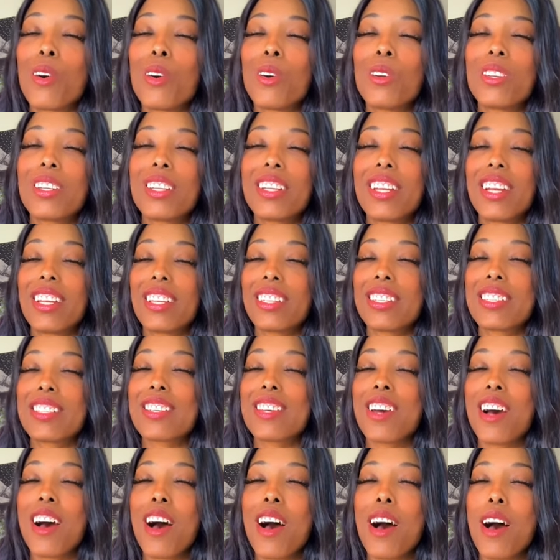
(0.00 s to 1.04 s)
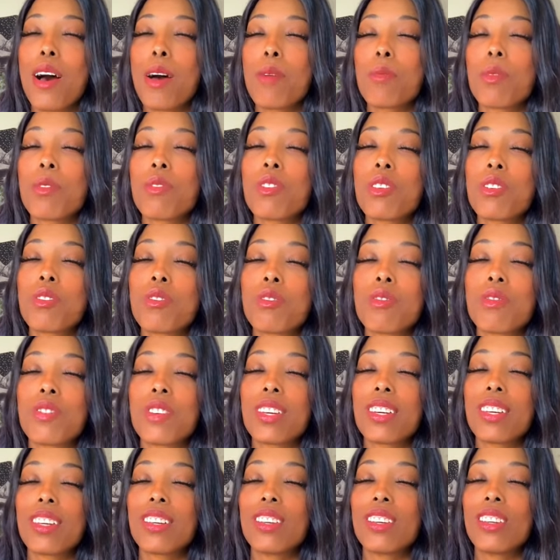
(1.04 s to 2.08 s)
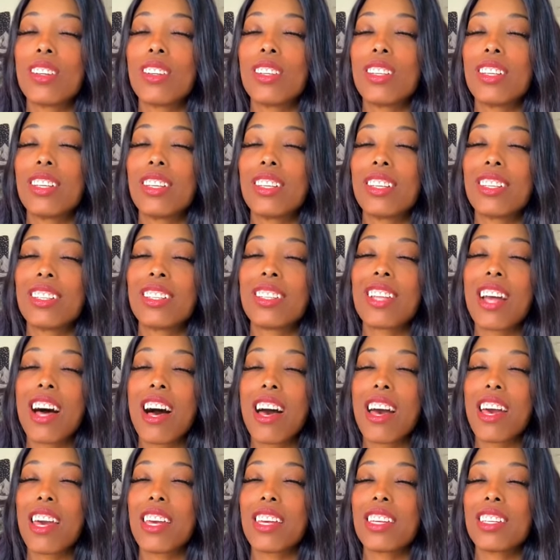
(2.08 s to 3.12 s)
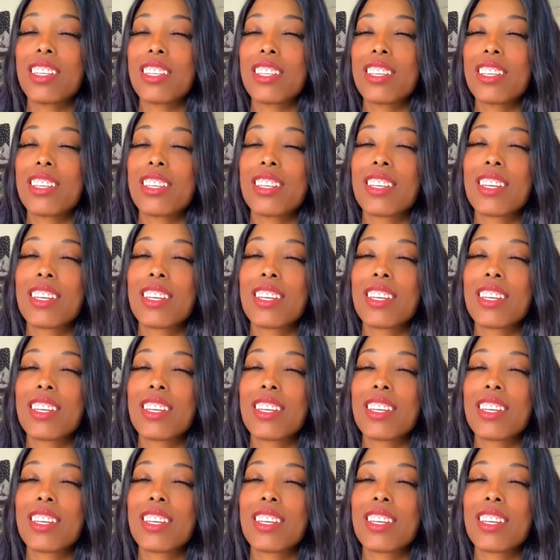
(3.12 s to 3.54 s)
Hold it at the top if you feel aligned.